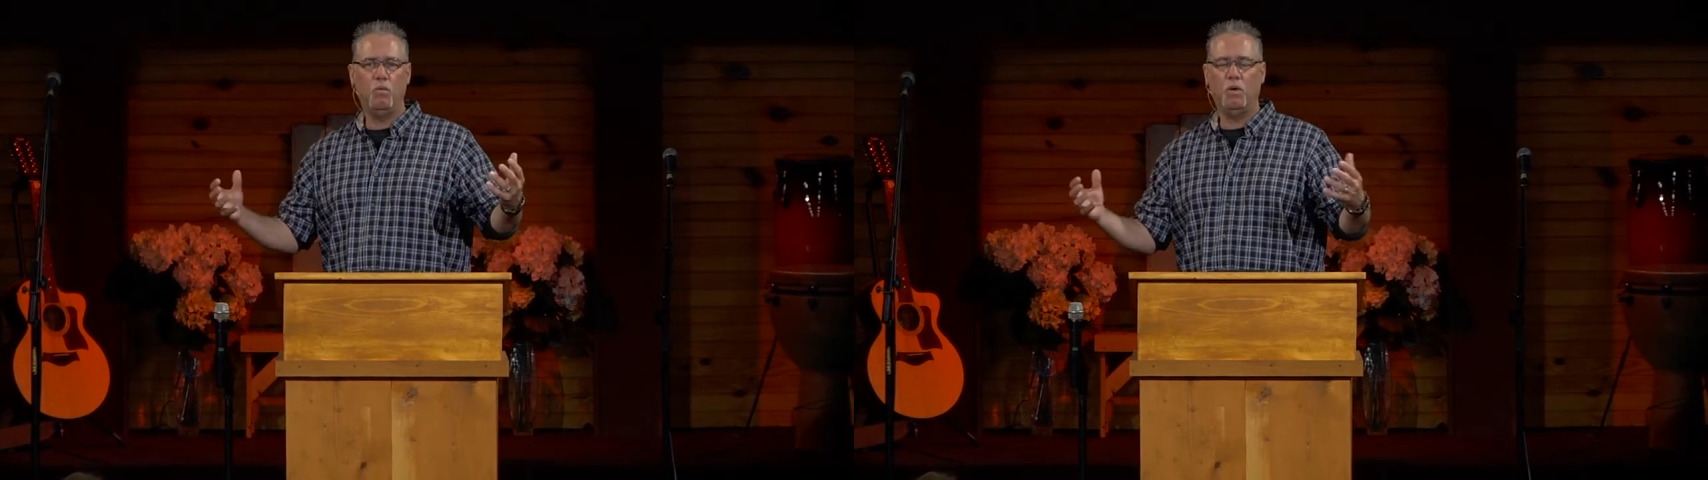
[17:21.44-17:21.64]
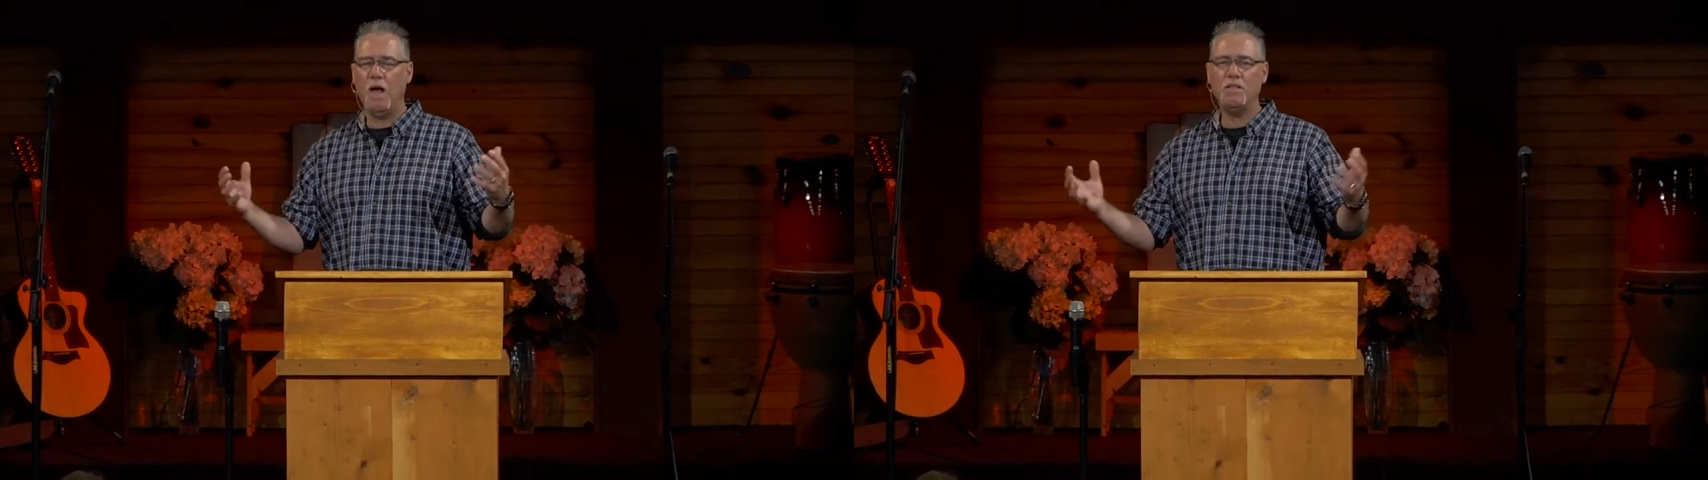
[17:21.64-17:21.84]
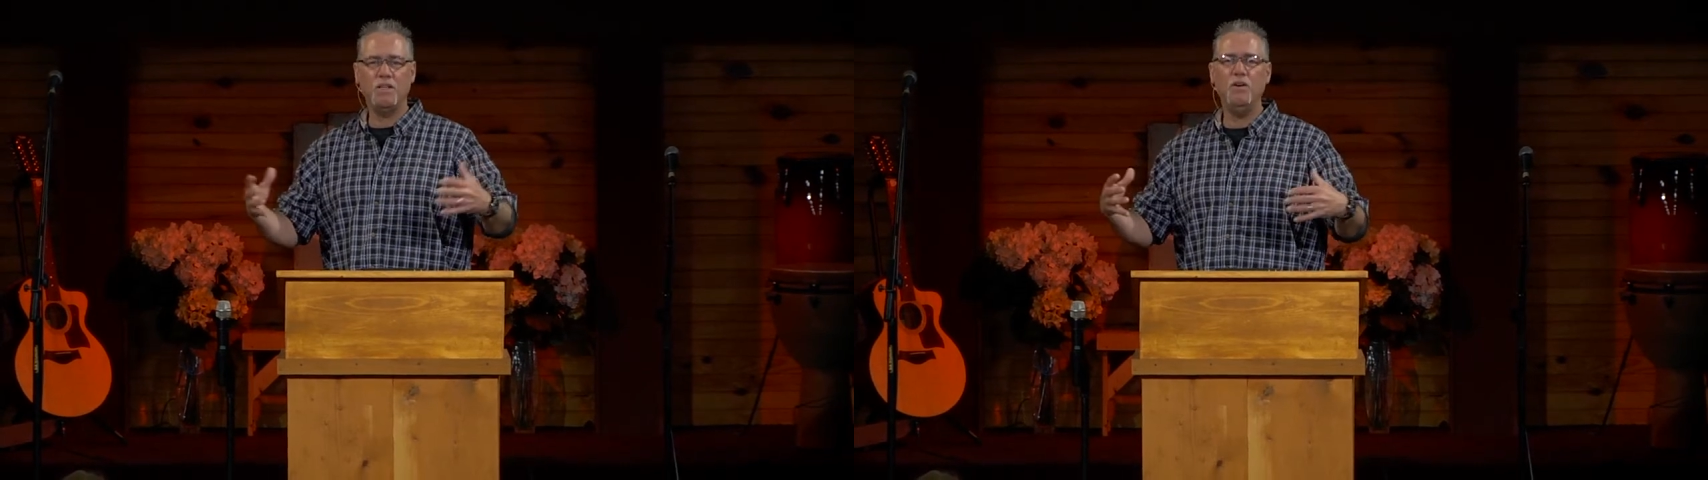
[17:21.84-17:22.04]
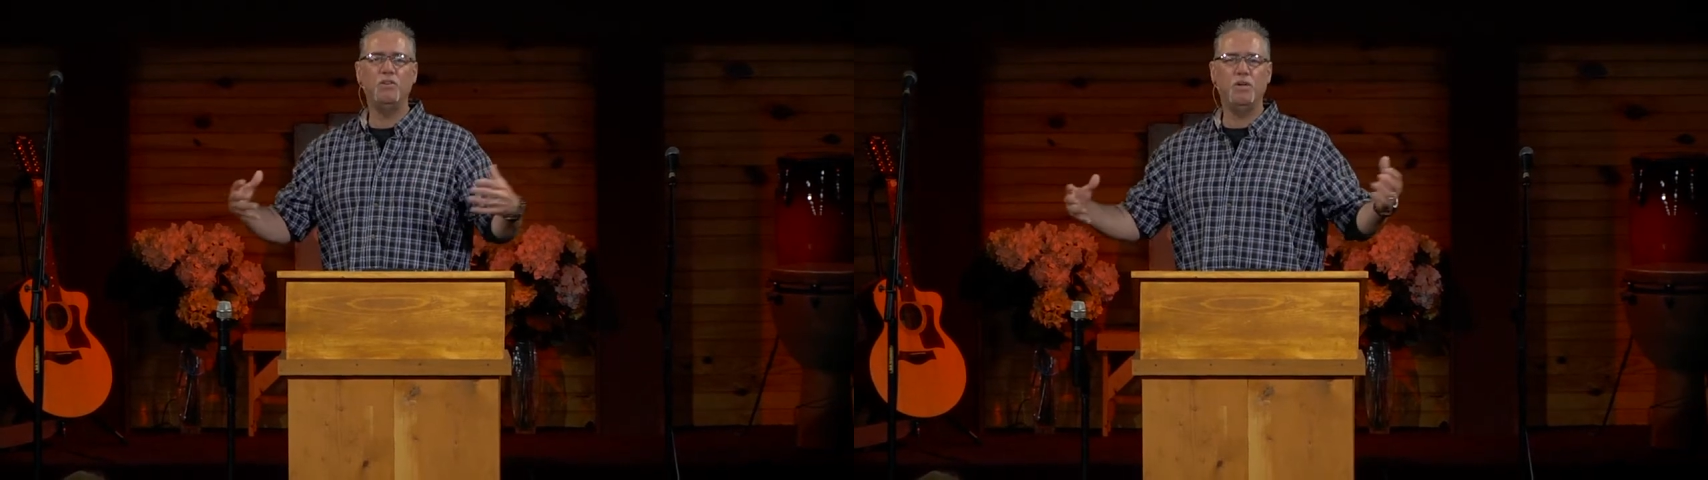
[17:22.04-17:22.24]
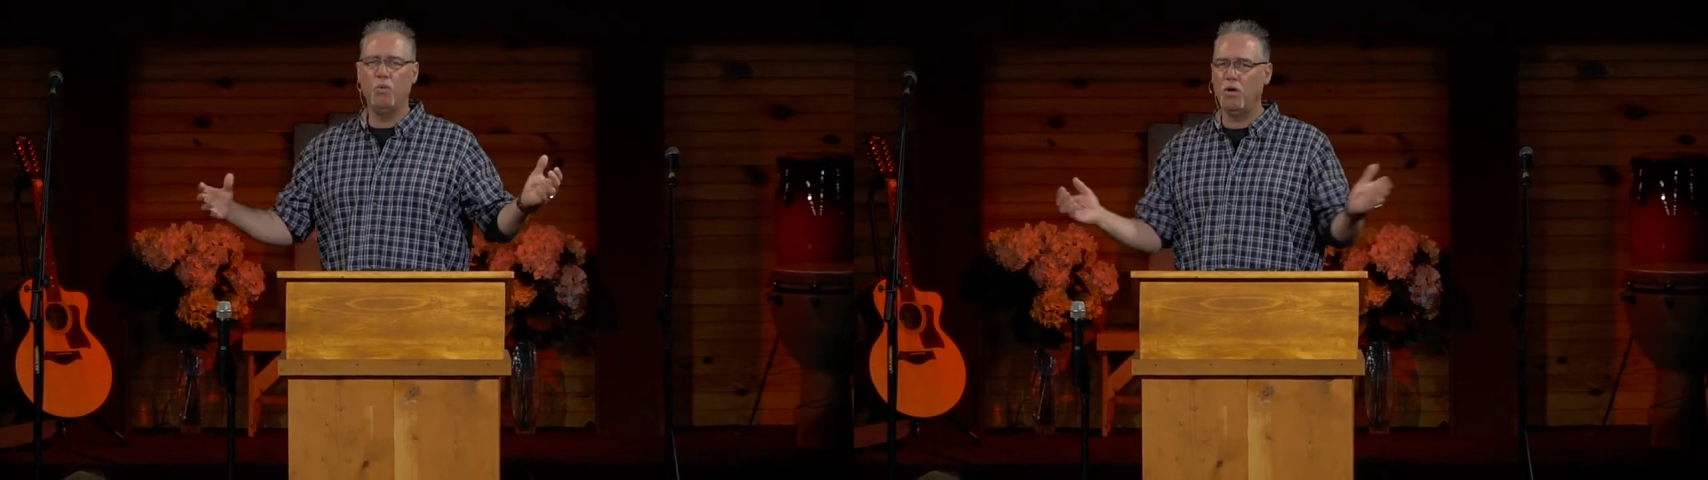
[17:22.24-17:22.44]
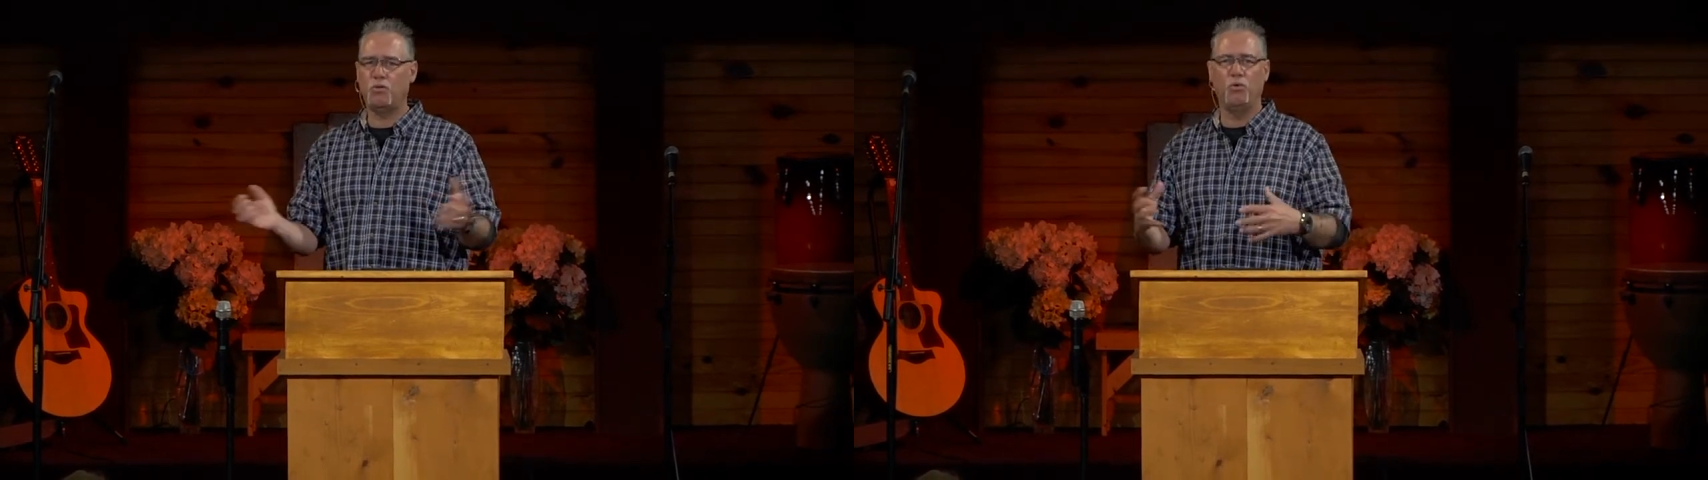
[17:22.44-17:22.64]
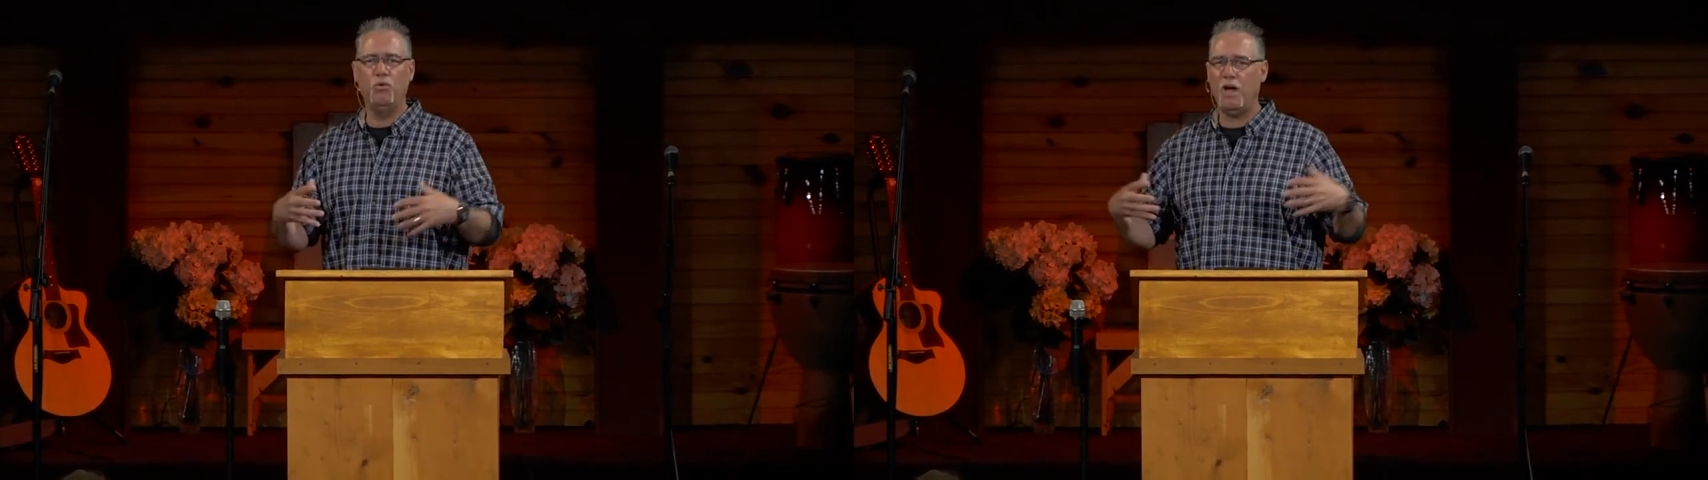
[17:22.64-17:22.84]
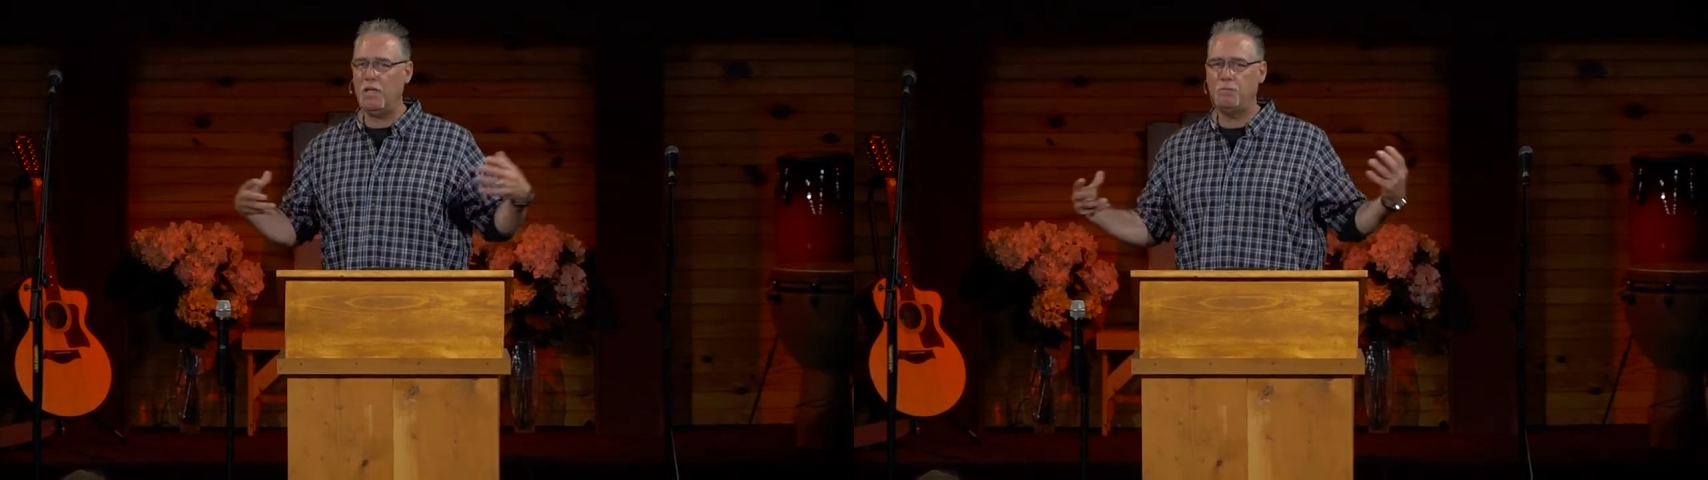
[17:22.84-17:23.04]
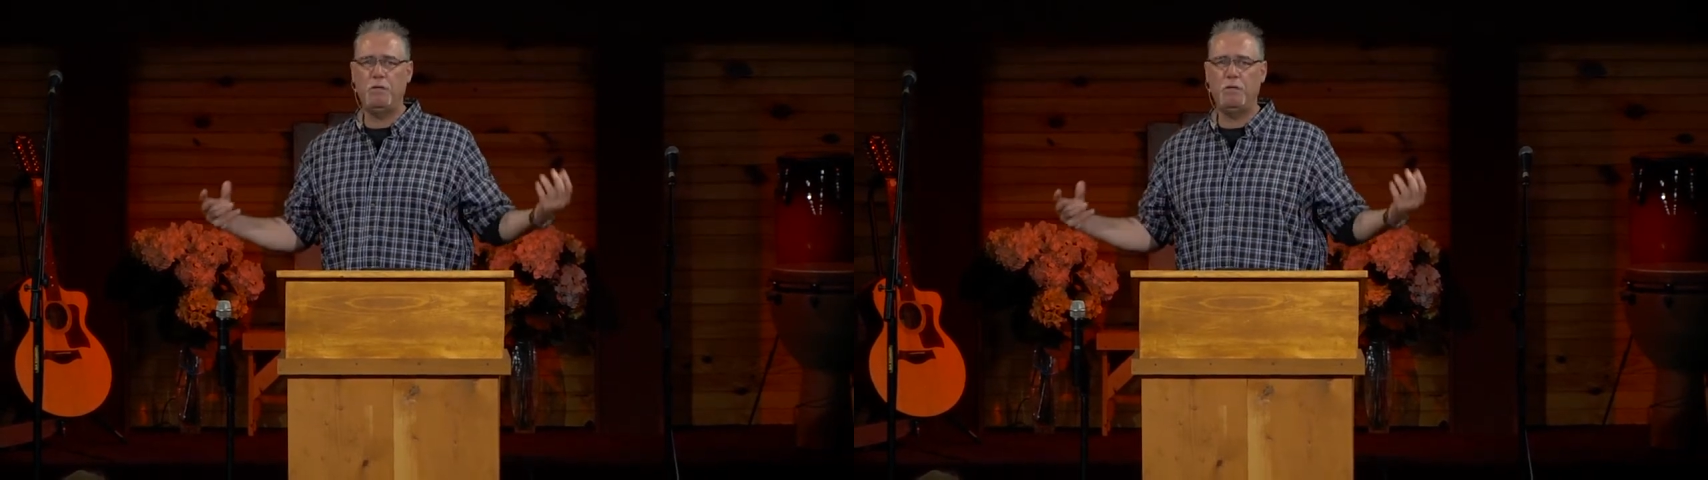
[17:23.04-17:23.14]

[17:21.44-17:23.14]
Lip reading: God's energy works through God's